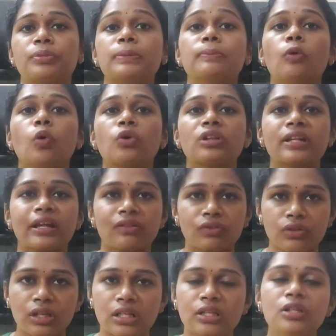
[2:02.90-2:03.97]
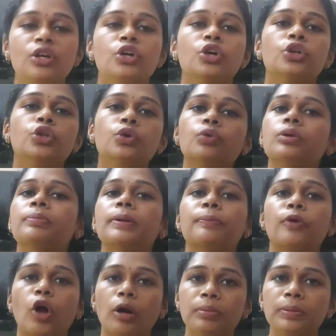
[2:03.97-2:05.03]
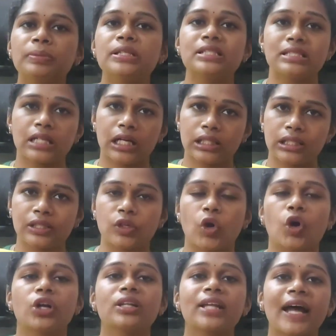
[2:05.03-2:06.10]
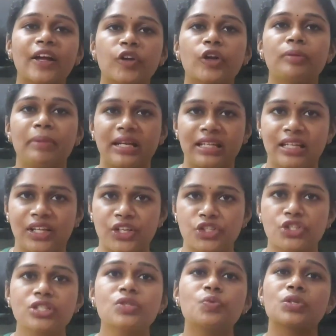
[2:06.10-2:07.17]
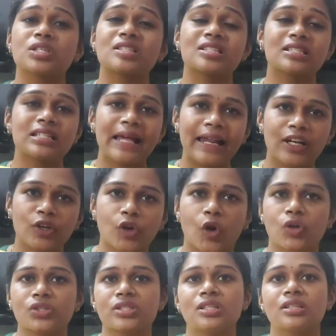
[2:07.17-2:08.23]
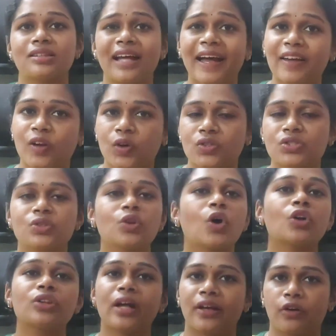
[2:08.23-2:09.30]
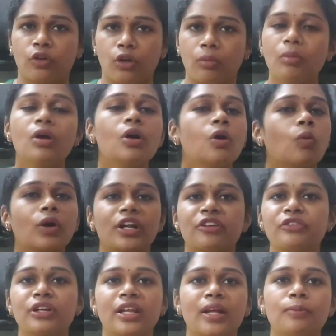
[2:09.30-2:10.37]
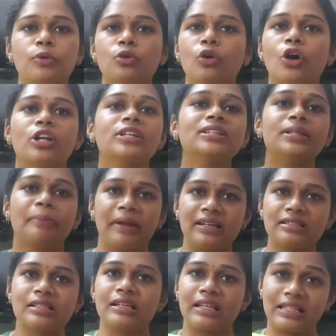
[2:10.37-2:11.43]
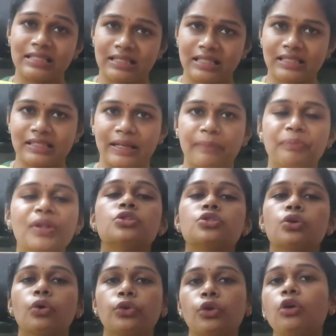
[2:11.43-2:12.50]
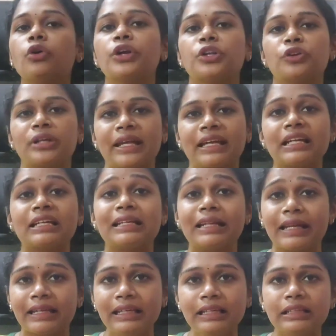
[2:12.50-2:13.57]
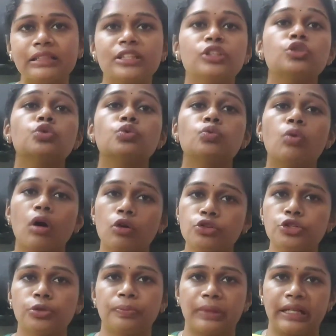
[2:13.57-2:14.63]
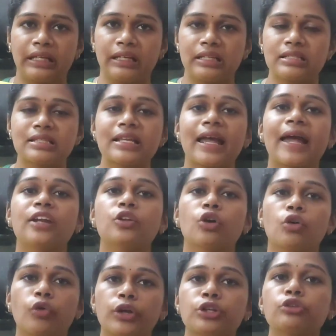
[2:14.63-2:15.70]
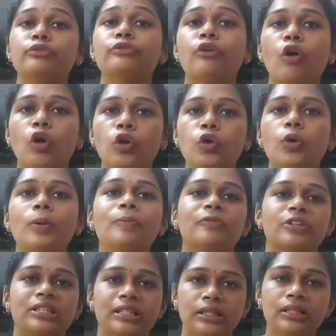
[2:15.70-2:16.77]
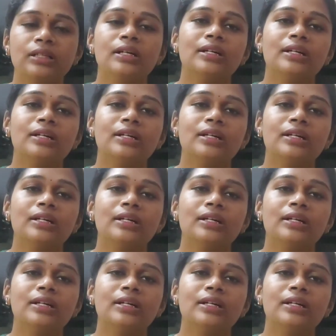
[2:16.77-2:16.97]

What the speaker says: to be more than 3, you would be probably started on thyroid medications, which is L-troxin, thyroxin or Thyronorm. Whatever name you call it, the medicine is the same. So you're going to take it regularly throughout your pregnancy and you're going to follow up with the